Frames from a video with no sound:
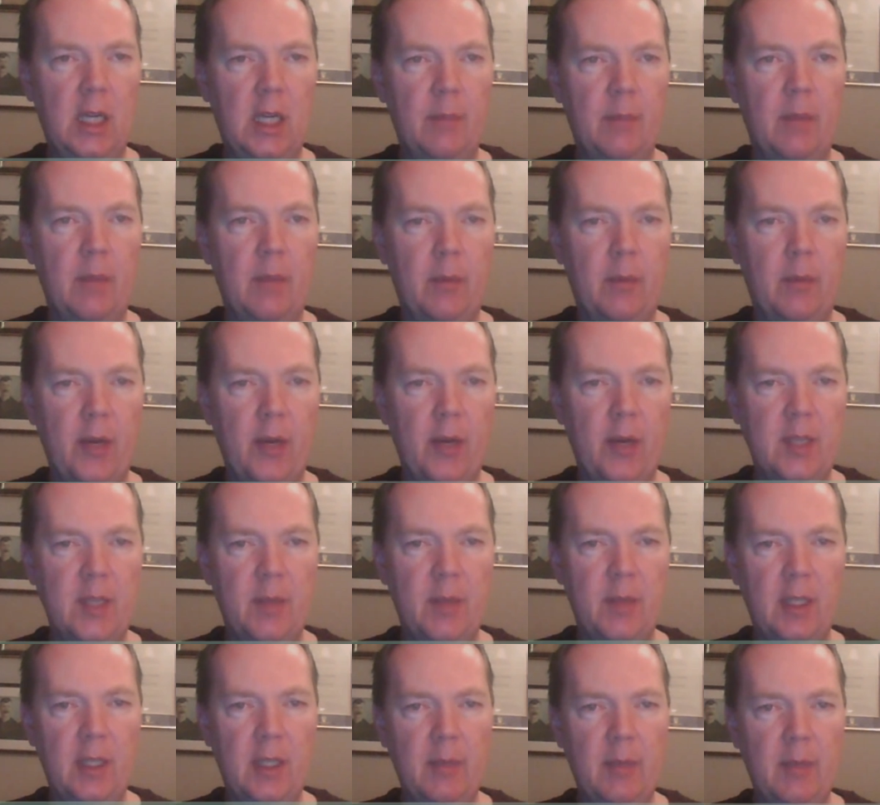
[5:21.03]
My brain's been a
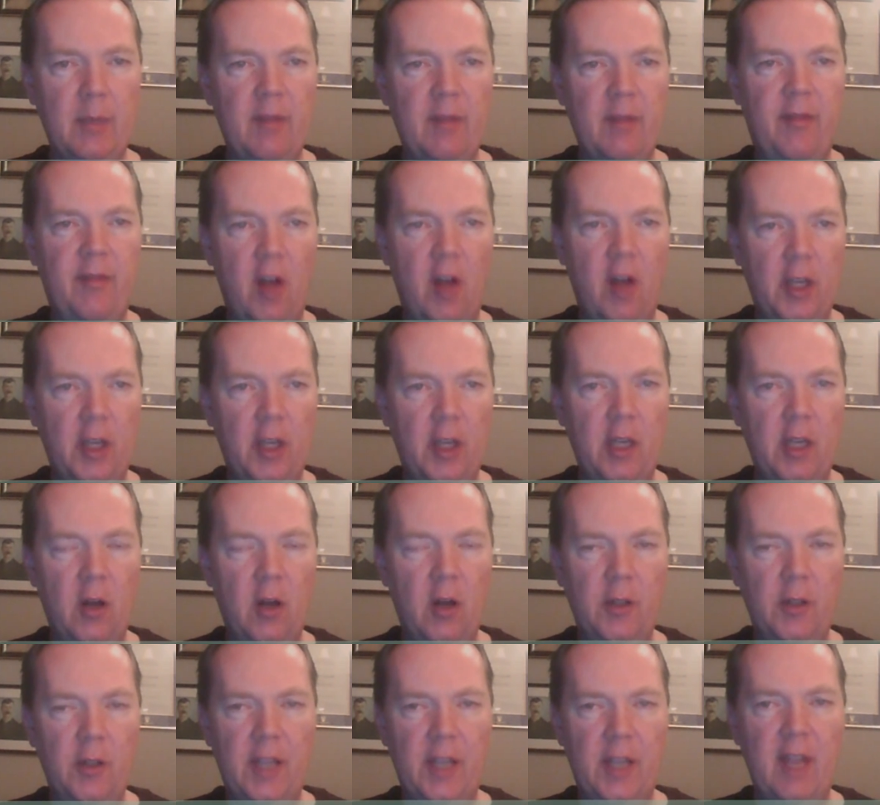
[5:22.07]
little bit foggy all
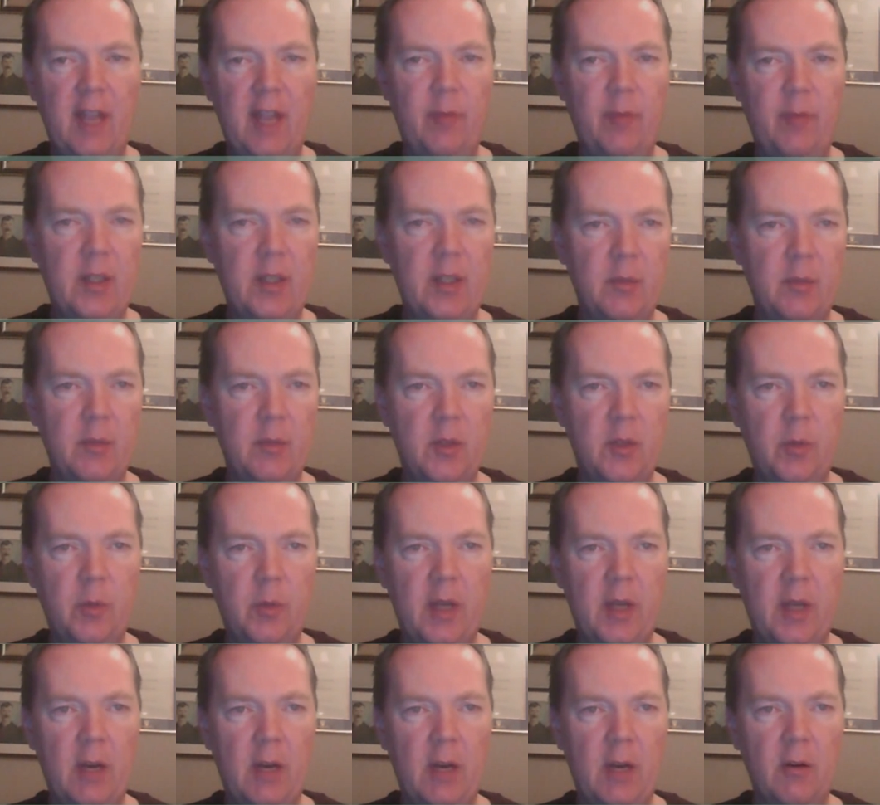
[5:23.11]
day. I've made some stupid
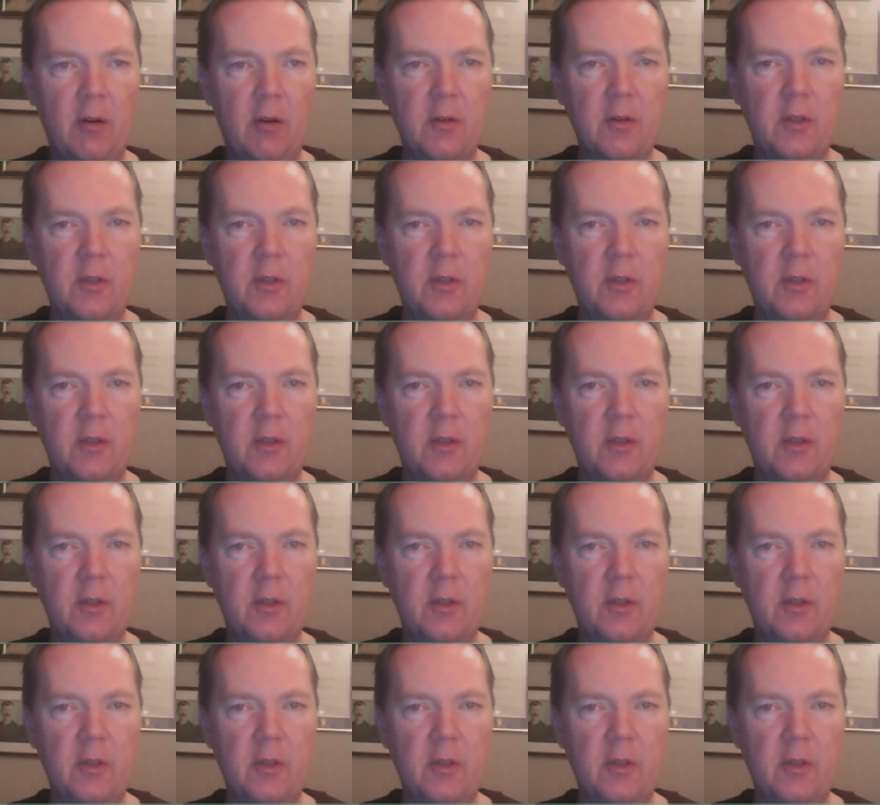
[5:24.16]
errors,